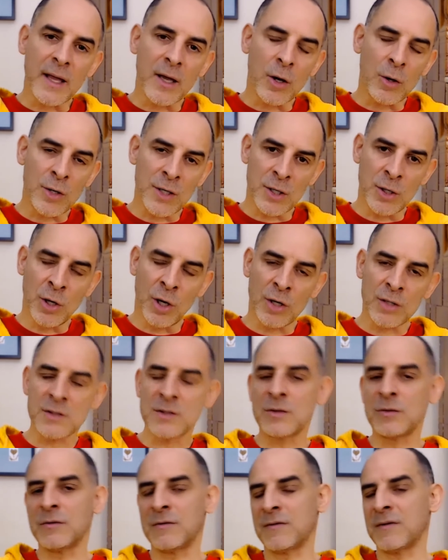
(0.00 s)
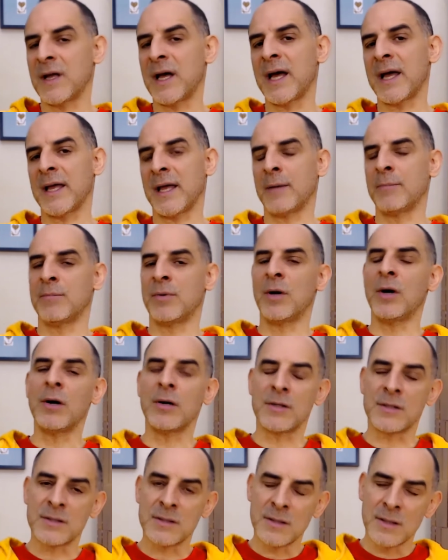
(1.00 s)
Only gods could fly and
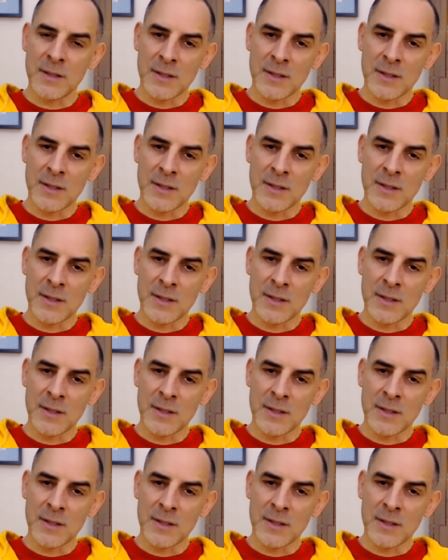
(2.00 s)
birds.